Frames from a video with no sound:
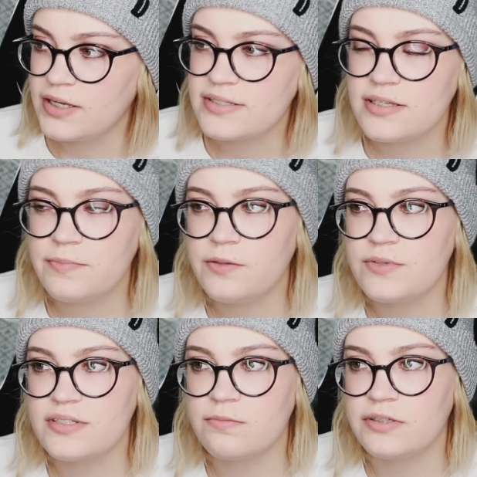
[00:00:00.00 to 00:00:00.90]
Sleeping
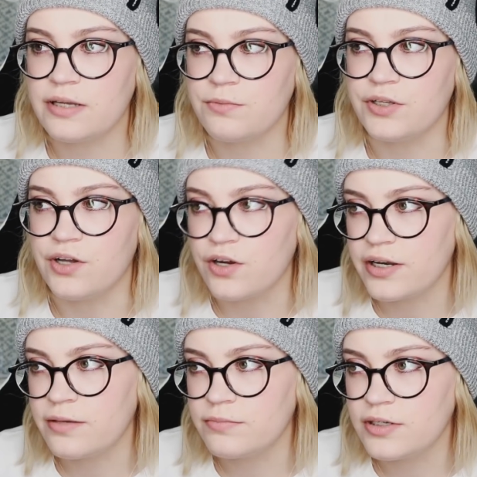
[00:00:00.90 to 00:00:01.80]
with someone that really hurt
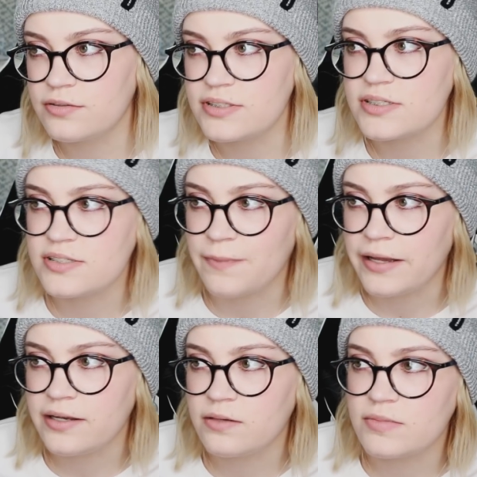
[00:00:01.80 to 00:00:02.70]
him, though, to
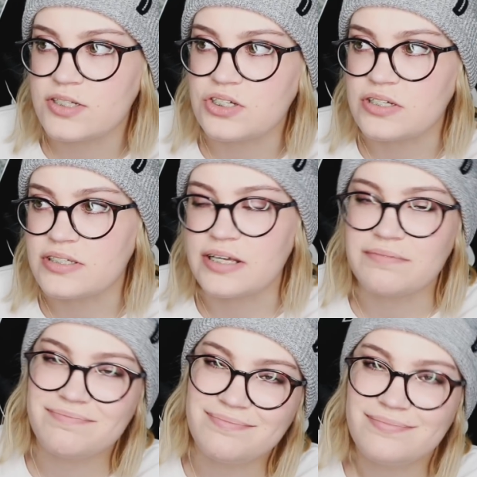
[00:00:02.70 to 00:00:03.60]
spite him is just, like,
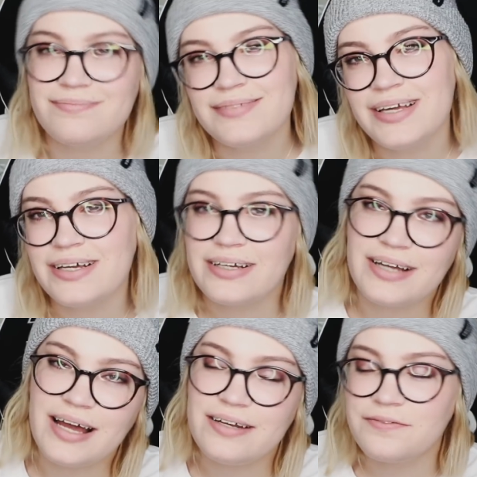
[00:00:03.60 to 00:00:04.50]

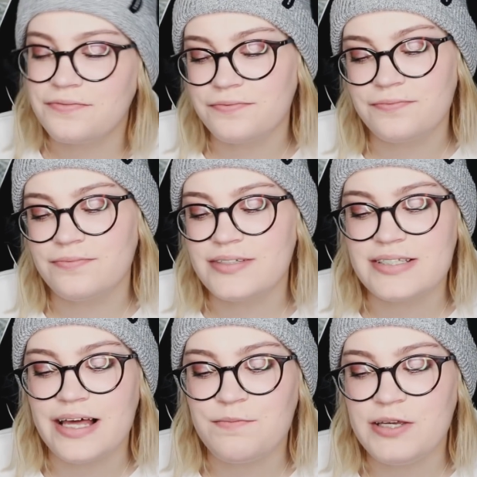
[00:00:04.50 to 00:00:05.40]
kind of
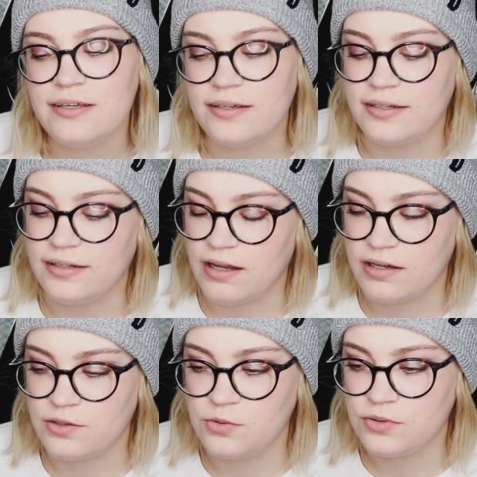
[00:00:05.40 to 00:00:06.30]
slimy and
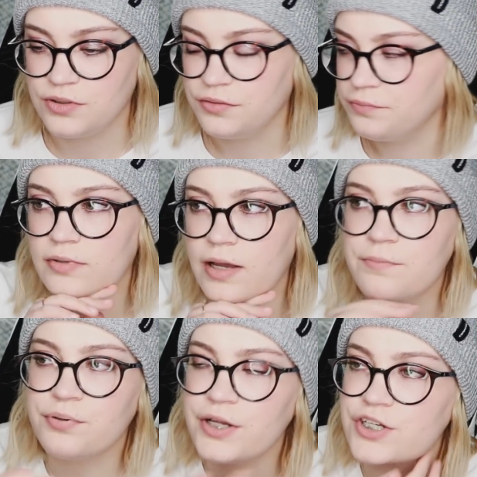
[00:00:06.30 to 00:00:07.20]
not cool. I'm
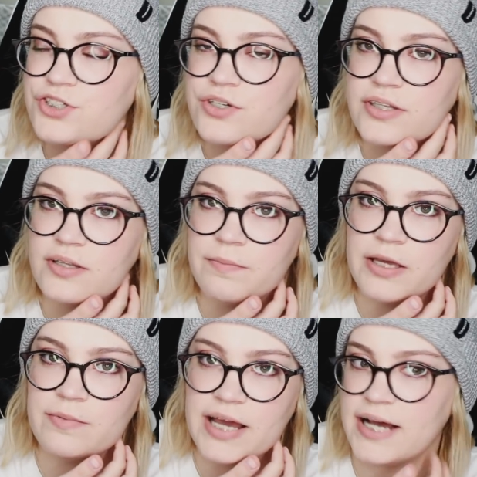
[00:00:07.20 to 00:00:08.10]
pretty sure that the
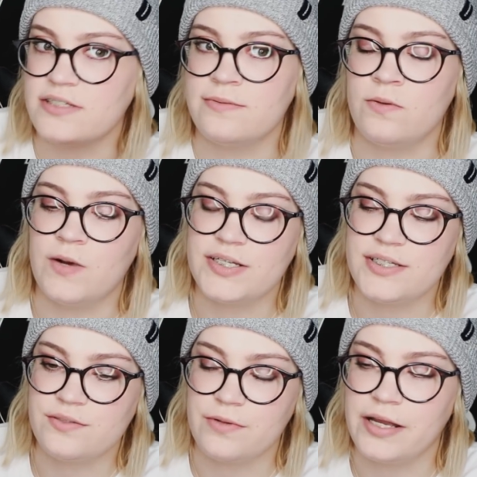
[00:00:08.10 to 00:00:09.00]
baby has to be
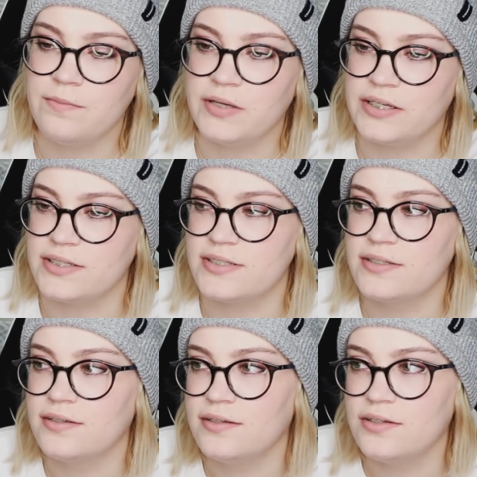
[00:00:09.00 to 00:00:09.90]
Wes's, right? Because
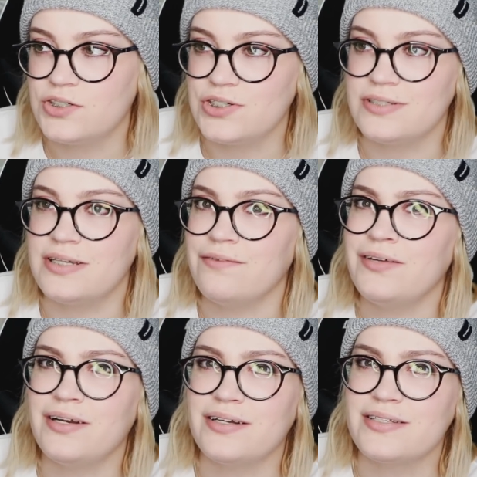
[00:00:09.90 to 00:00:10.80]
she's
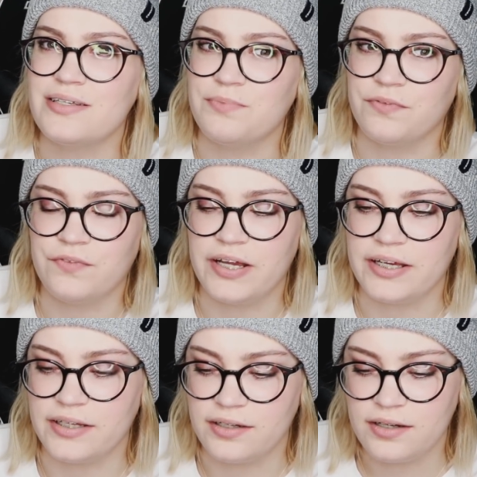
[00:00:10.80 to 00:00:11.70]
definitely not going to sleep with
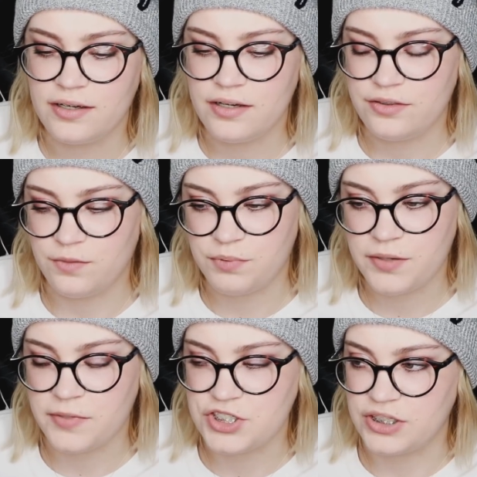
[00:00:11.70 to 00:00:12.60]
Frank, and they're
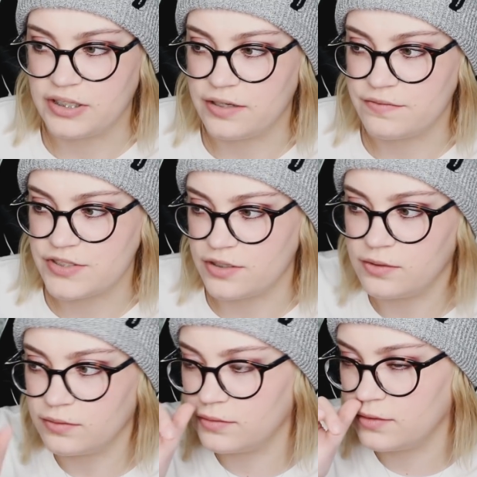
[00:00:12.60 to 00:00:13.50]
pretty much in love,
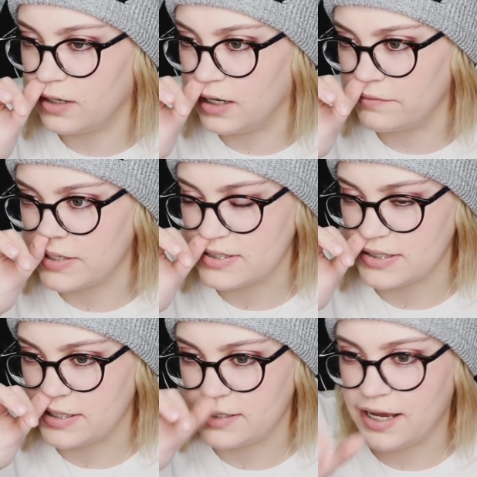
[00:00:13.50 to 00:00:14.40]
so
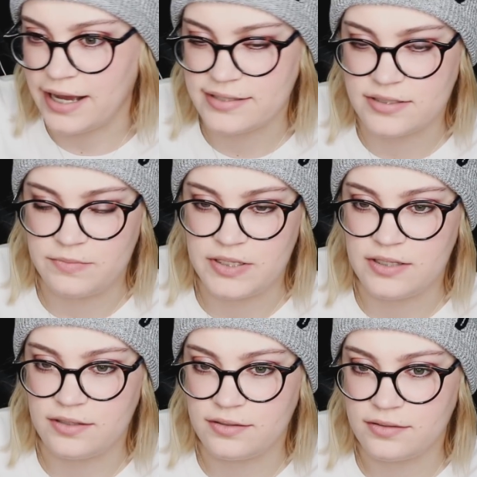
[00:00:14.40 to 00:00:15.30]
obviously it has to
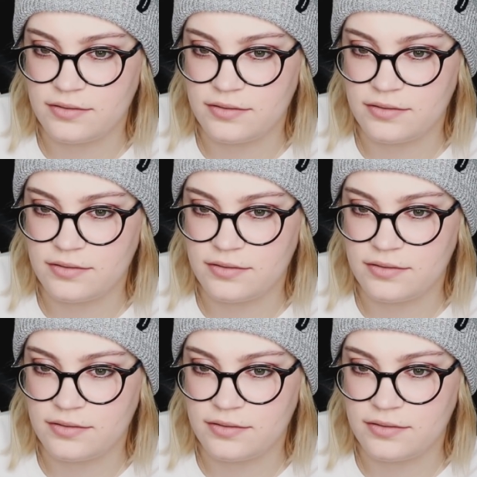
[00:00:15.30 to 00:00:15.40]
be